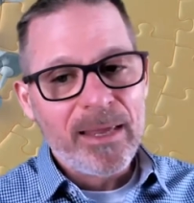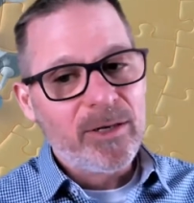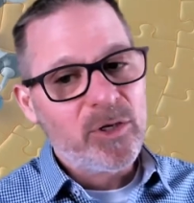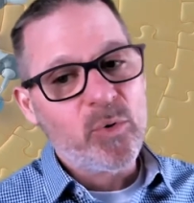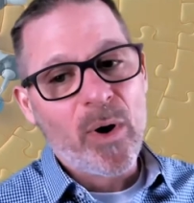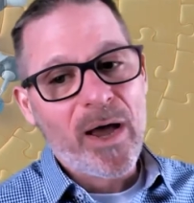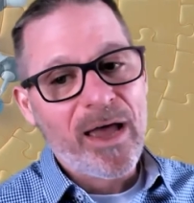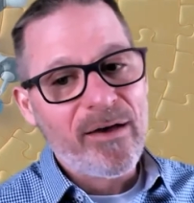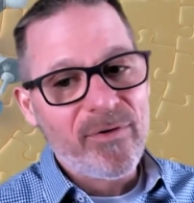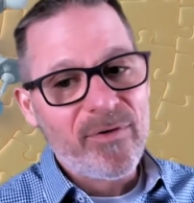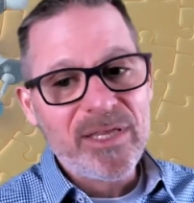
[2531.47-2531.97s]

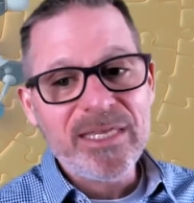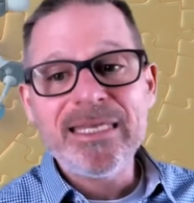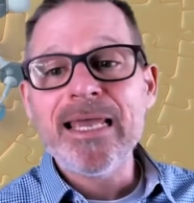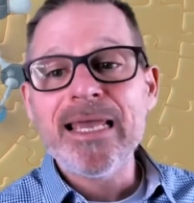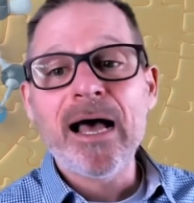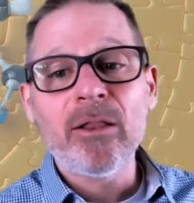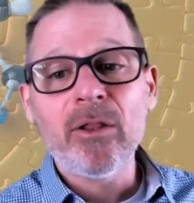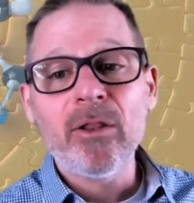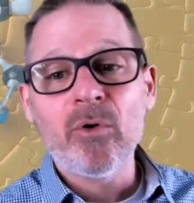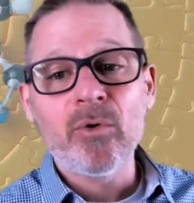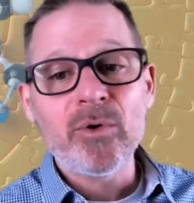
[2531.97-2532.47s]
Do I have a
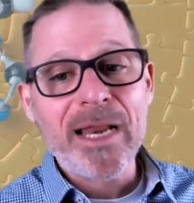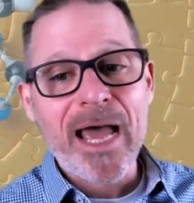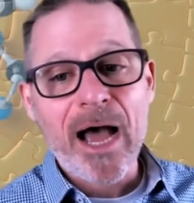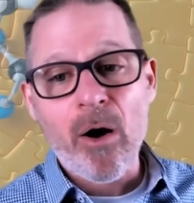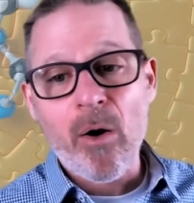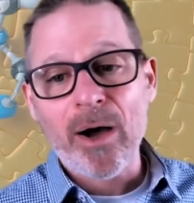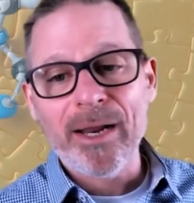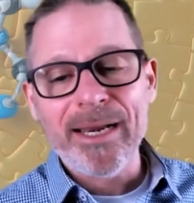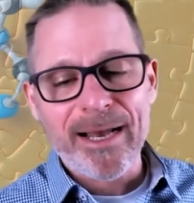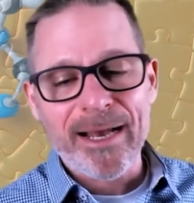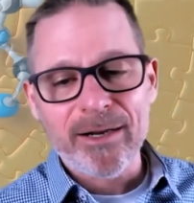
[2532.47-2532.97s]
yellow
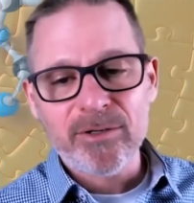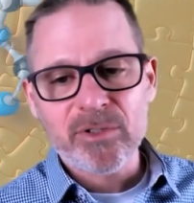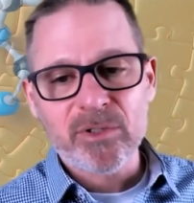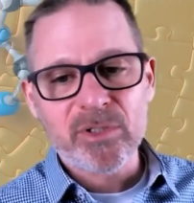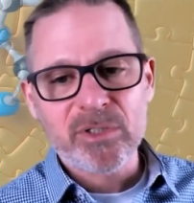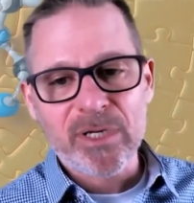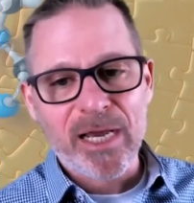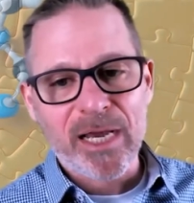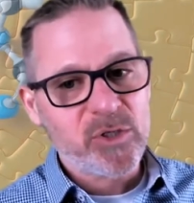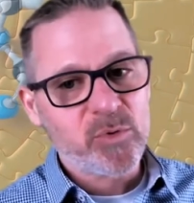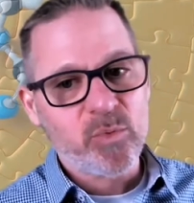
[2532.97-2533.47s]
now on
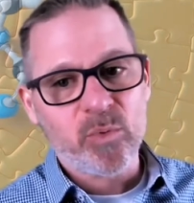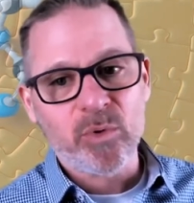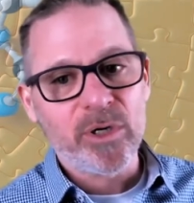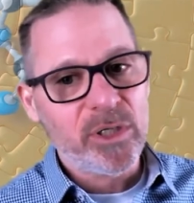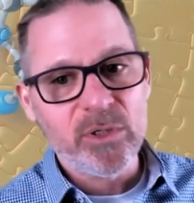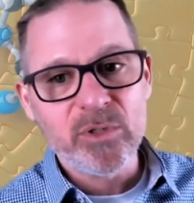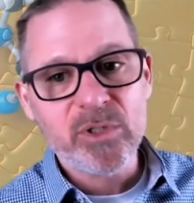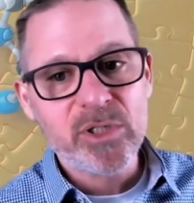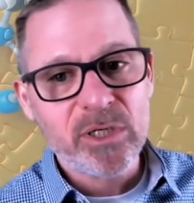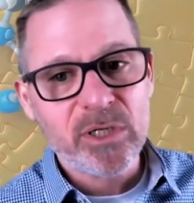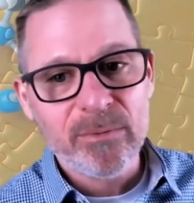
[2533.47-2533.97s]
exercise where
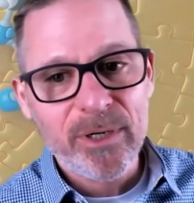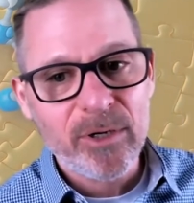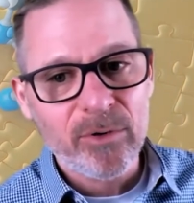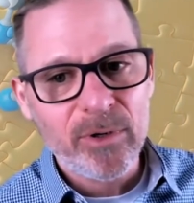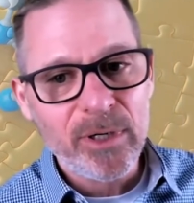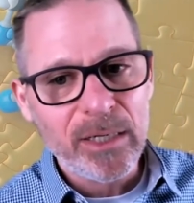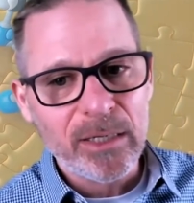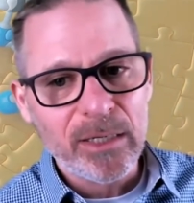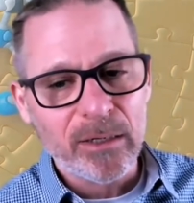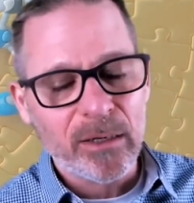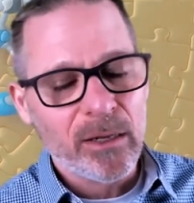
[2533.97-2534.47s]
it used to be
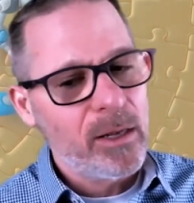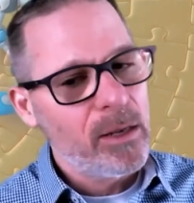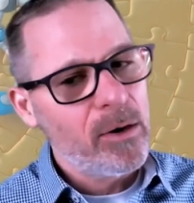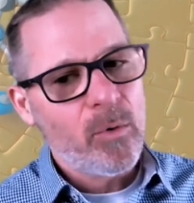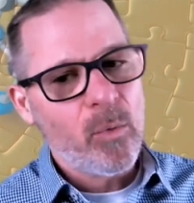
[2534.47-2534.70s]
green?